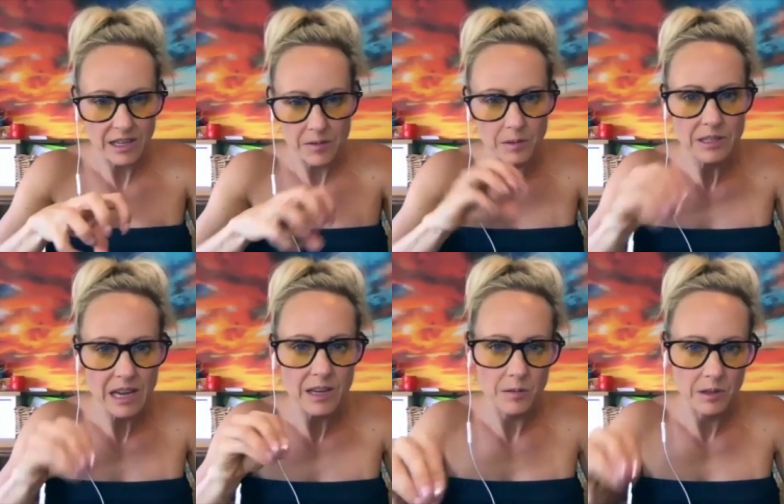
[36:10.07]
will
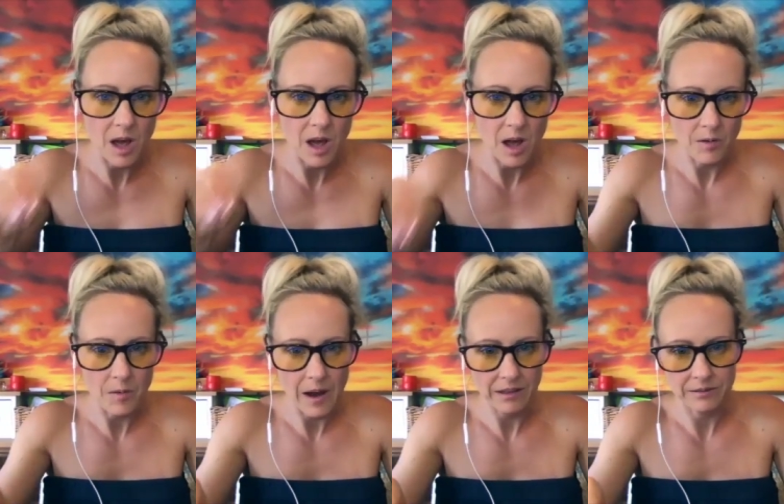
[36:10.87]
take you a long
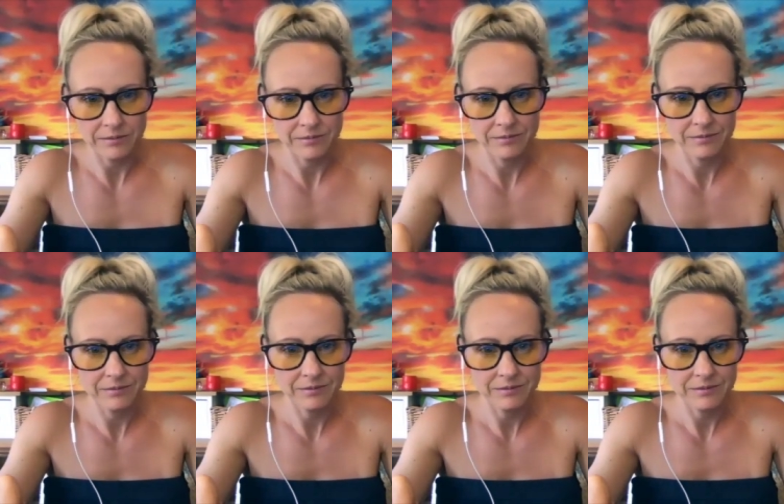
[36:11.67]
way.
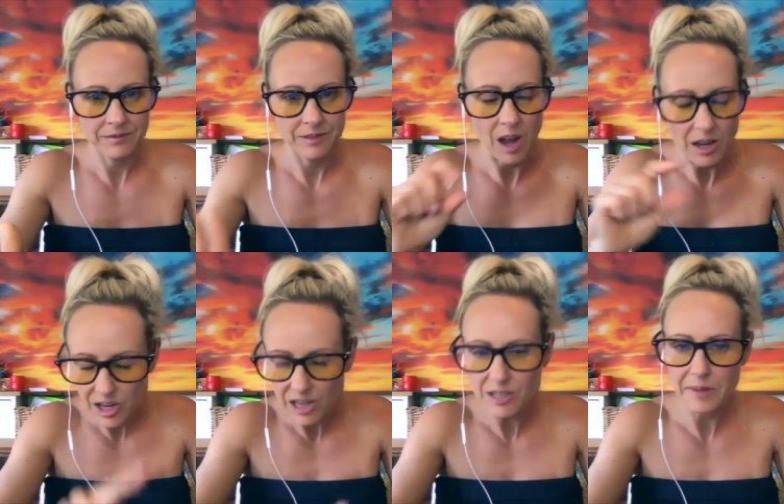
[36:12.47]
Mm. Not
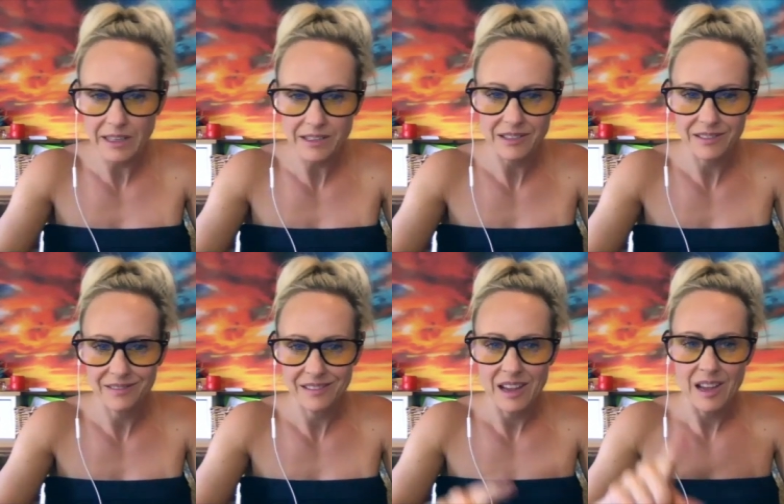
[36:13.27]
judgment,
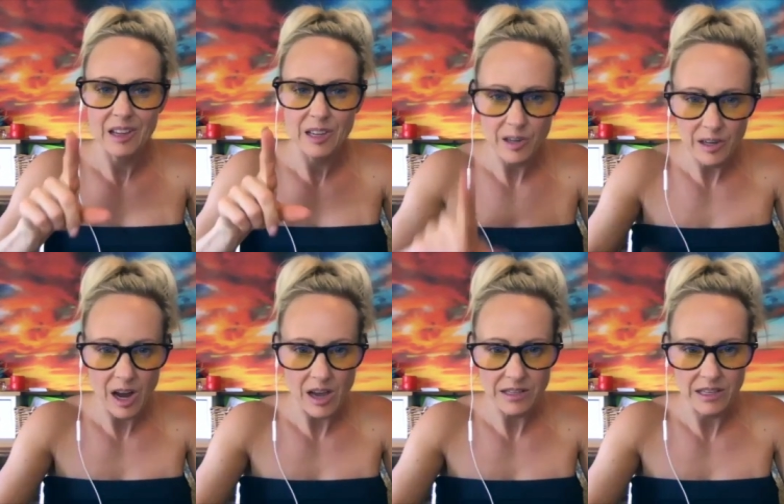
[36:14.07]

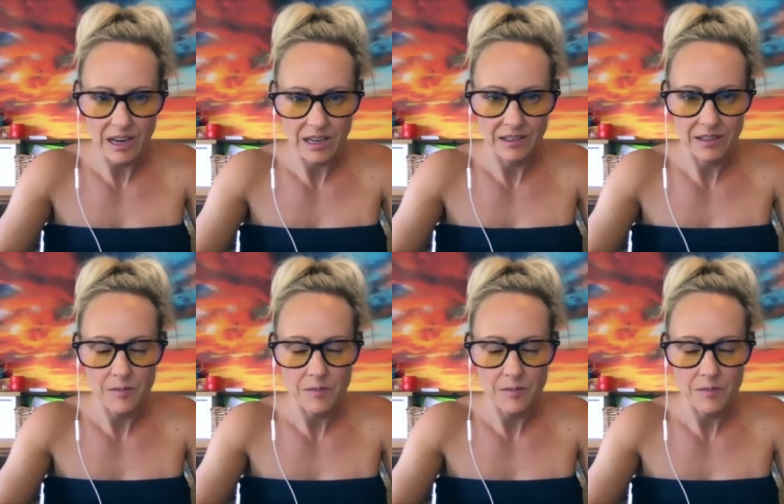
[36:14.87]
curiosity.